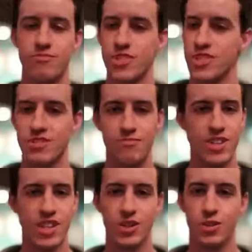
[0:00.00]
Just,
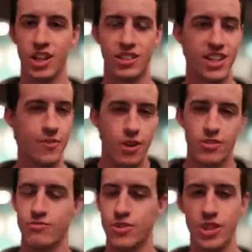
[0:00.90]
you know, good luck to everyone.
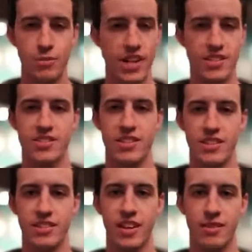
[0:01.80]
Do your best,
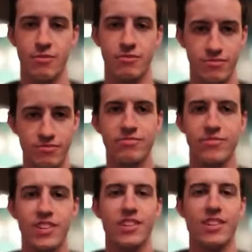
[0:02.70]
and, um,
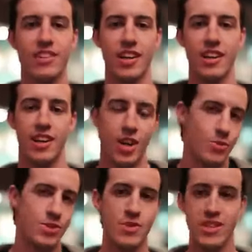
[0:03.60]
and I hope
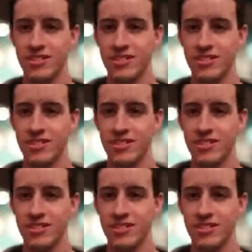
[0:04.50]
it's me.